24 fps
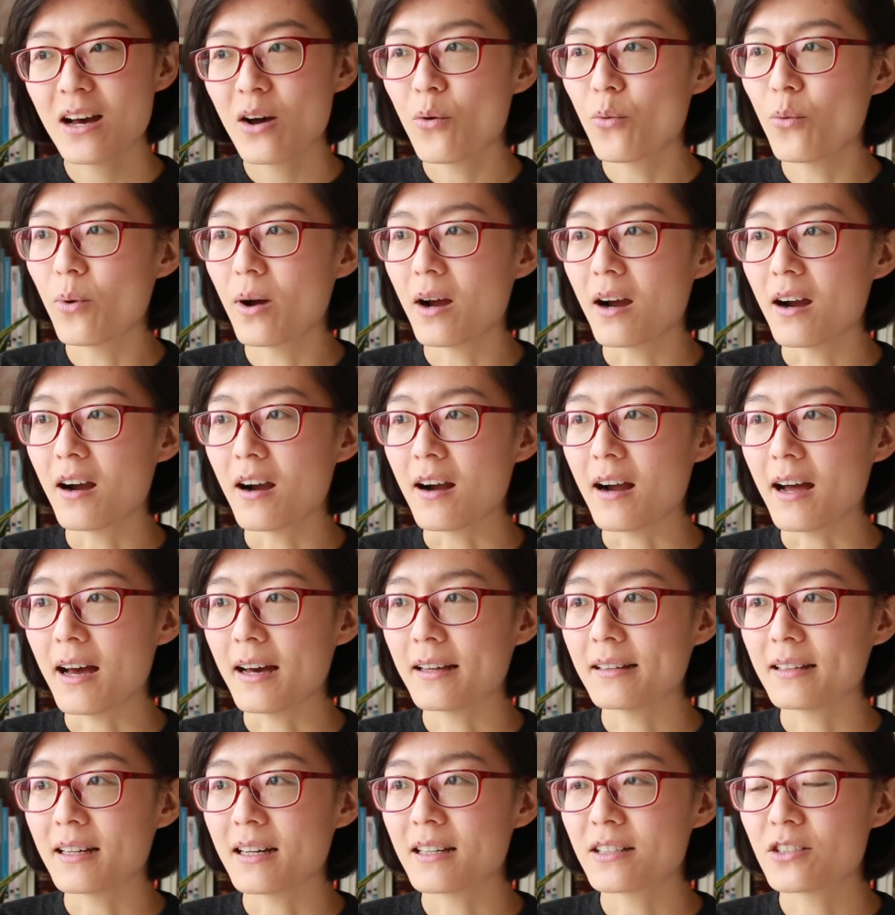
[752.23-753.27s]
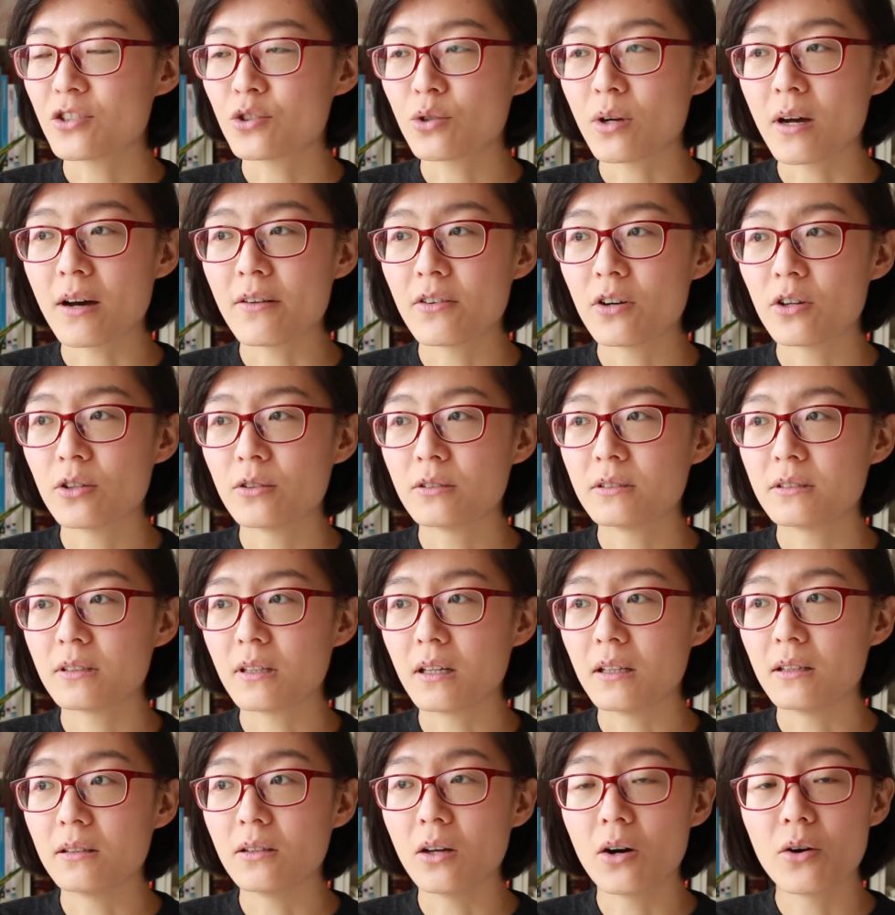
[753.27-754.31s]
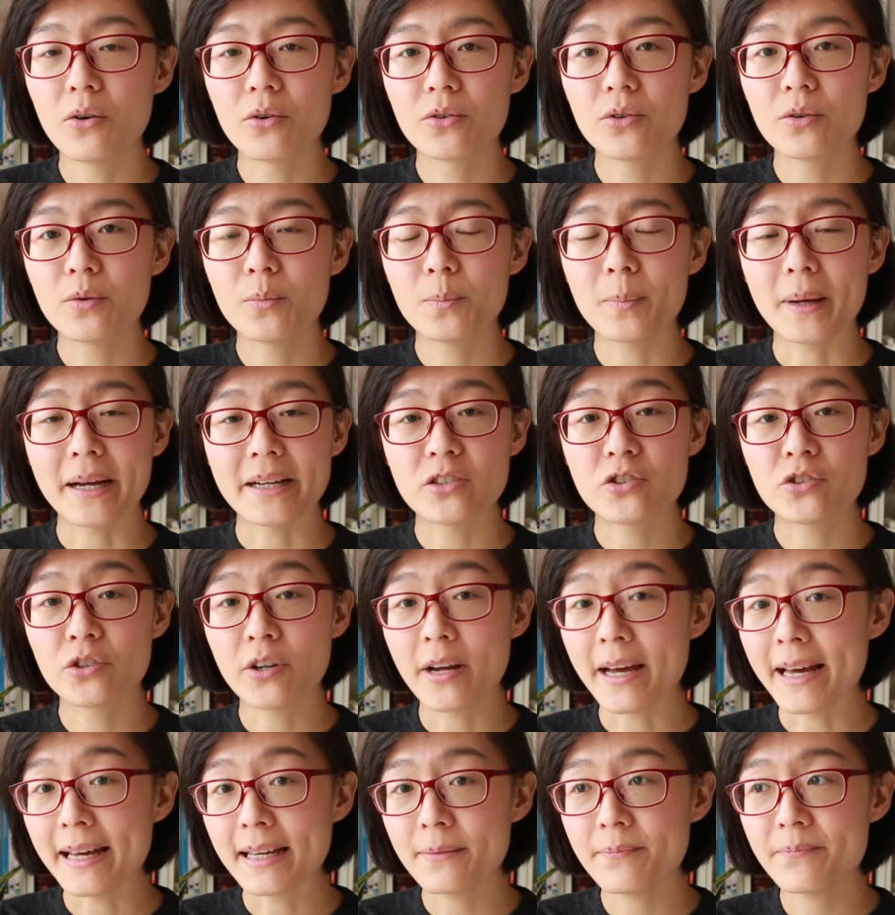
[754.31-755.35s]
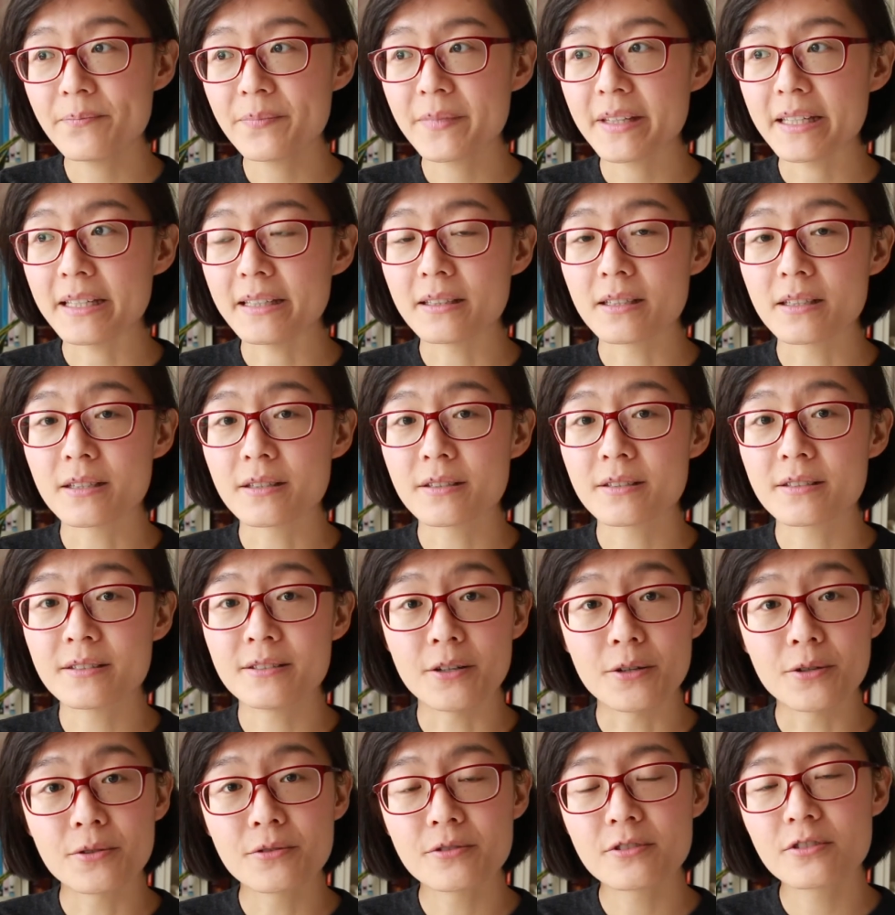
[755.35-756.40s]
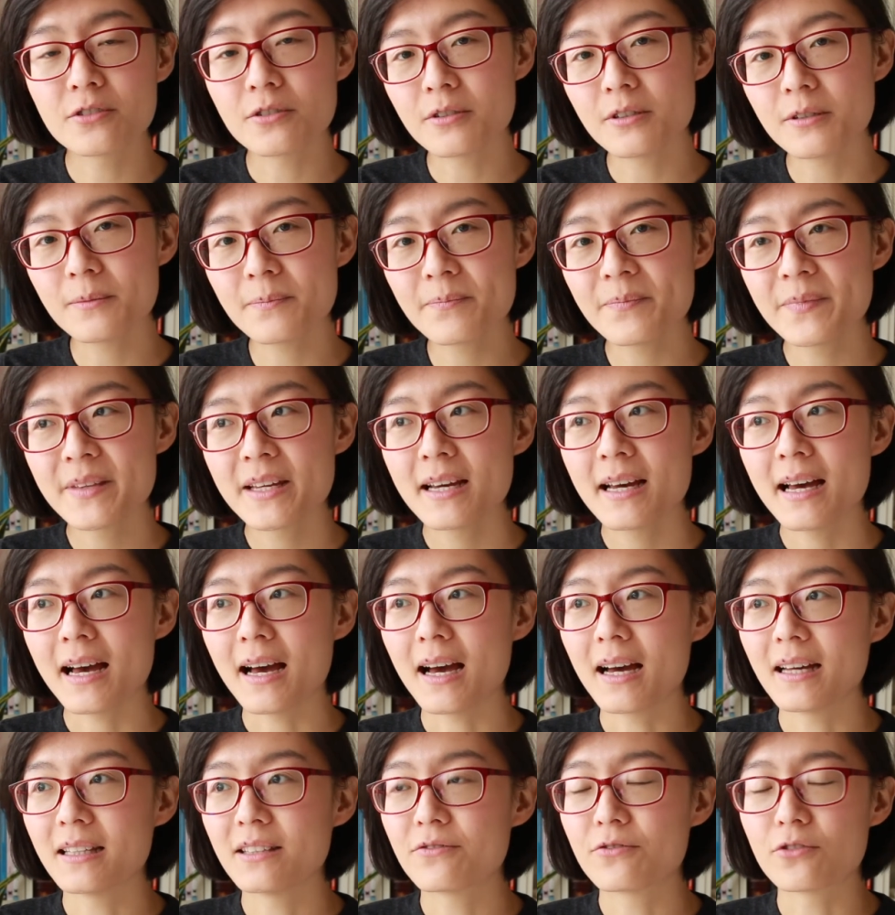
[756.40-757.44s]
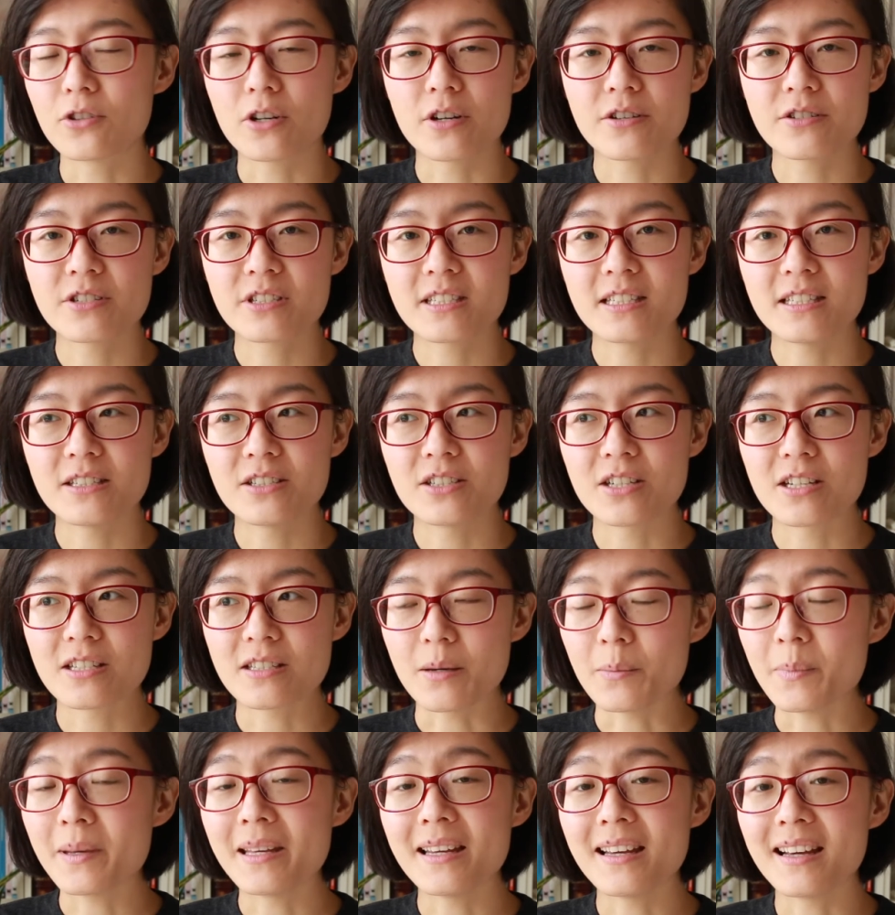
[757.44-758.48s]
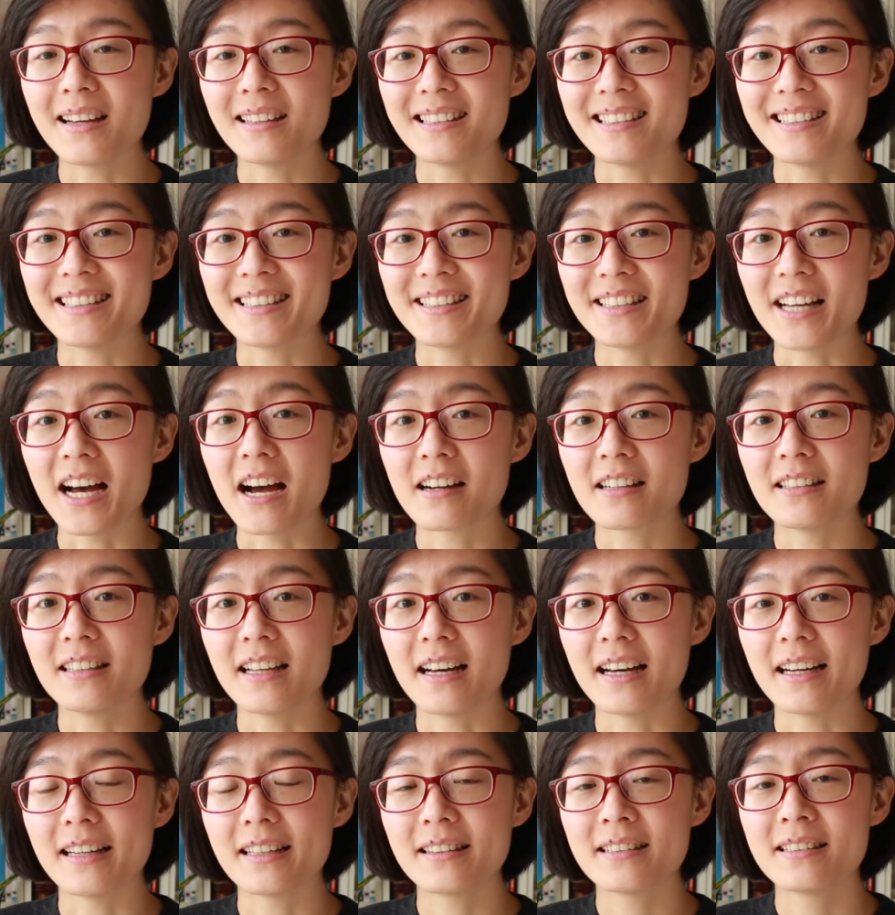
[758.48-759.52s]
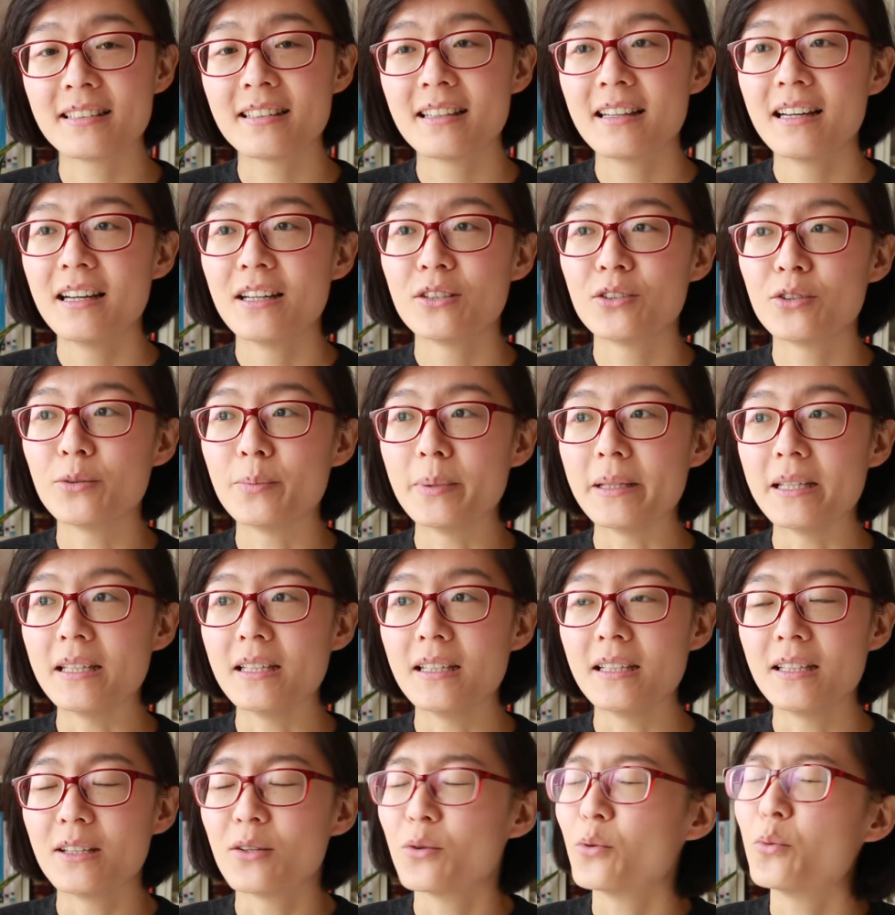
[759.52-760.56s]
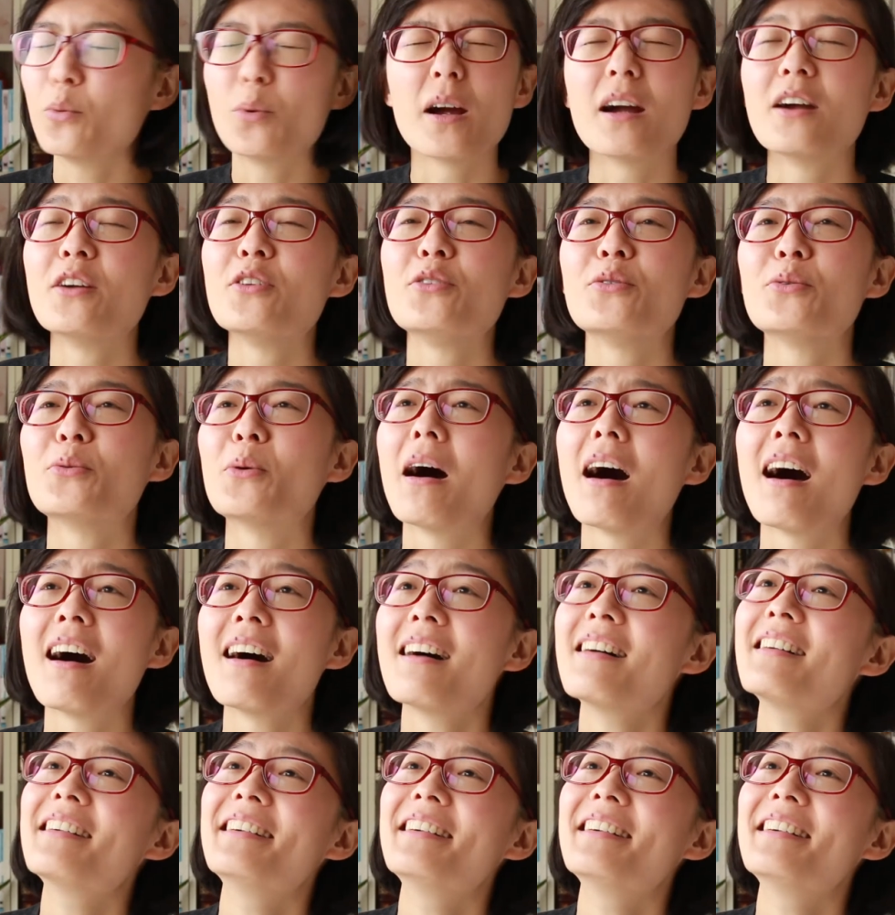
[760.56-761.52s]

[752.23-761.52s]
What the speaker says: where Anna travelled alone by train in a snowstorm, and Vronsky just appeared in the dark night to be where you are.